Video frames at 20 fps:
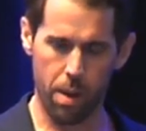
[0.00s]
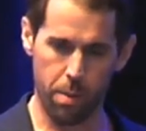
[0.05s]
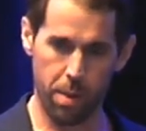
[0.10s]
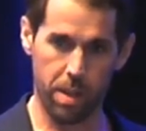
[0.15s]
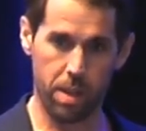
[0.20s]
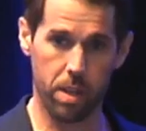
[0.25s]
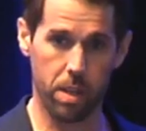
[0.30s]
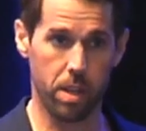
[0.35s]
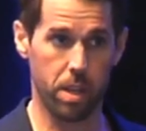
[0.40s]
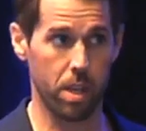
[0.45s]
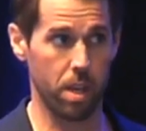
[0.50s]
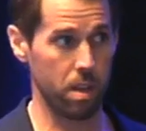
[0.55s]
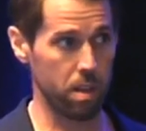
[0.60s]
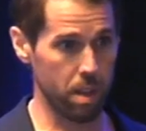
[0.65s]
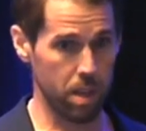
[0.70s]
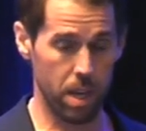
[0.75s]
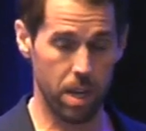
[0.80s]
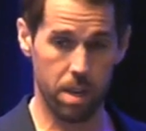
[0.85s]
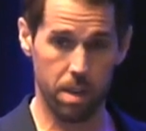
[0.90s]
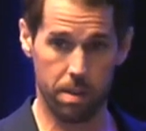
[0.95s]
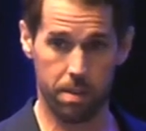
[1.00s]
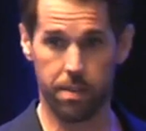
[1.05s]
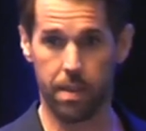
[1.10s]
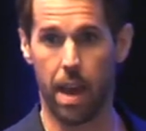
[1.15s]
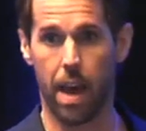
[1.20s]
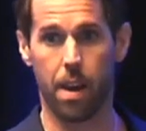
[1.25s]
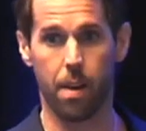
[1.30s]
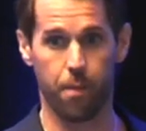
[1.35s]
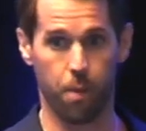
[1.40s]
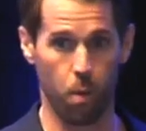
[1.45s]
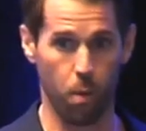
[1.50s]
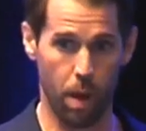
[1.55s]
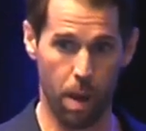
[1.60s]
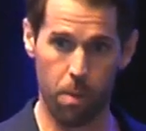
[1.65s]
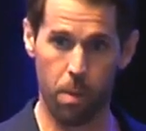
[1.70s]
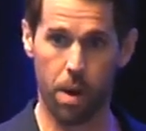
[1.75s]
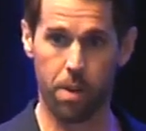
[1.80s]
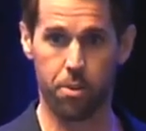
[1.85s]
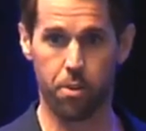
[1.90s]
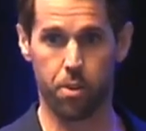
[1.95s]
You wouldn't continually need to sign up for
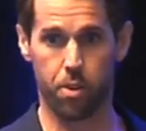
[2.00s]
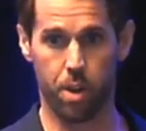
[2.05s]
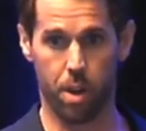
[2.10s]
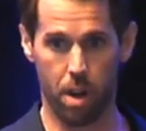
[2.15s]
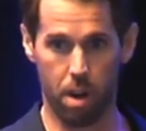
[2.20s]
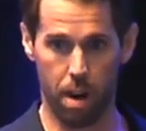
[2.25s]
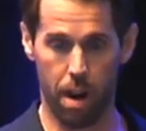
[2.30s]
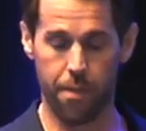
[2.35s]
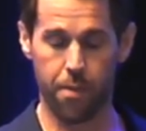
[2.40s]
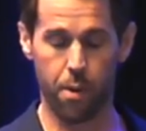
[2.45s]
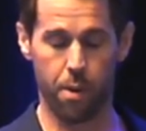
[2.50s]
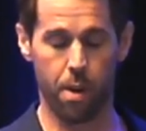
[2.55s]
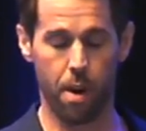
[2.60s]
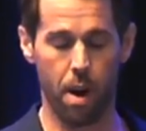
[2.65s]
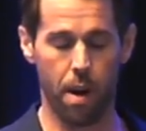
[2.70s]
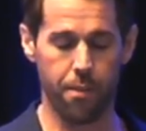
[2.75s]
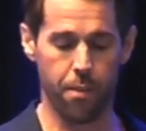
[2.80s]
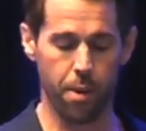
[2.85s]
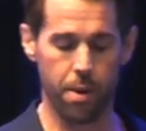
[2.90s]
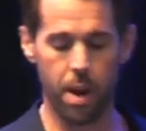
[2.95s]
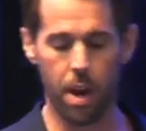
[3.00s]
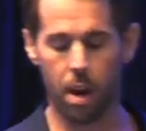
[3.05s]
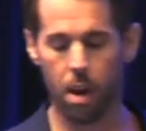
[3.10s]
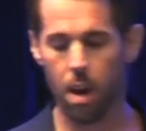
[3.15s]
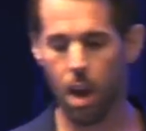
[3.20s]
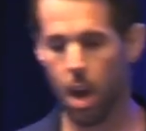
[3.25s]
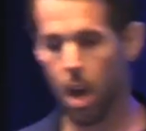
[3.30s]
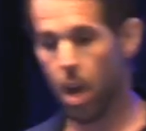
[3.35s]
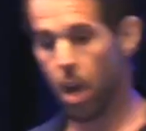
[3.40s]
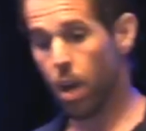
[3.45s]
Weight Watchers year after year after year.